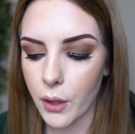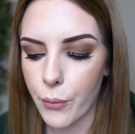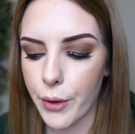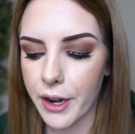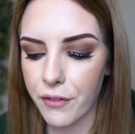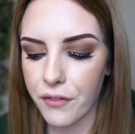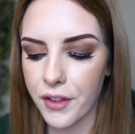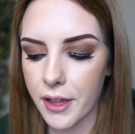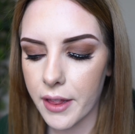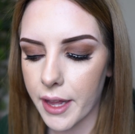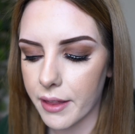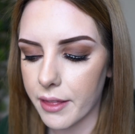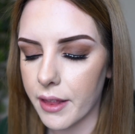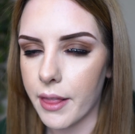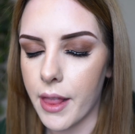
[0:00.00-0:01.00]
When I feel
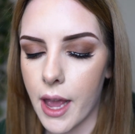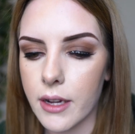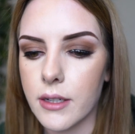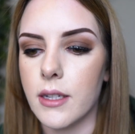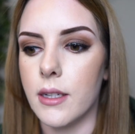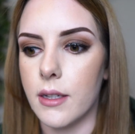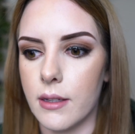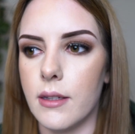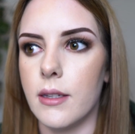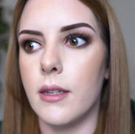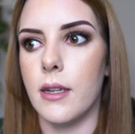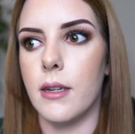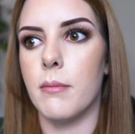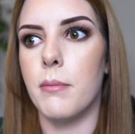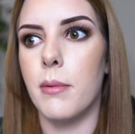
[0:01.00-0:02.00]
like the lash is
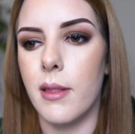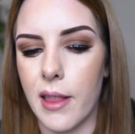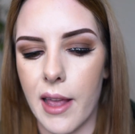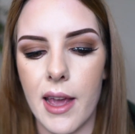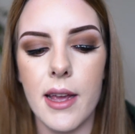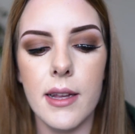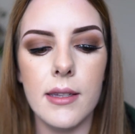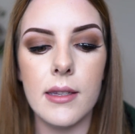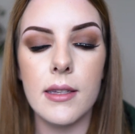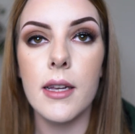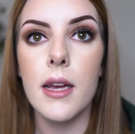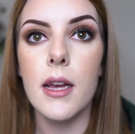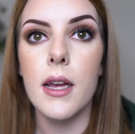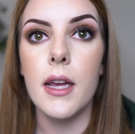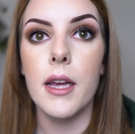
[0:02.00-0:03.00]
in place,
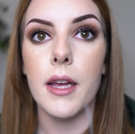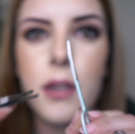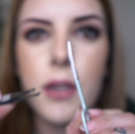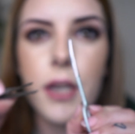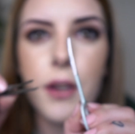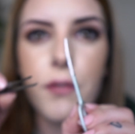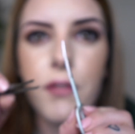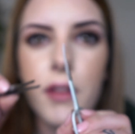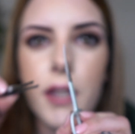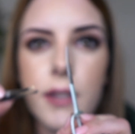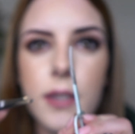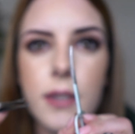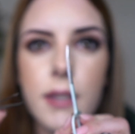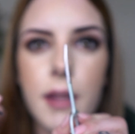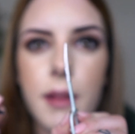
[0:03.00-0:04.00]
if this
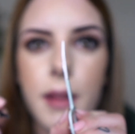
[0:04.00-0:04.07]
is the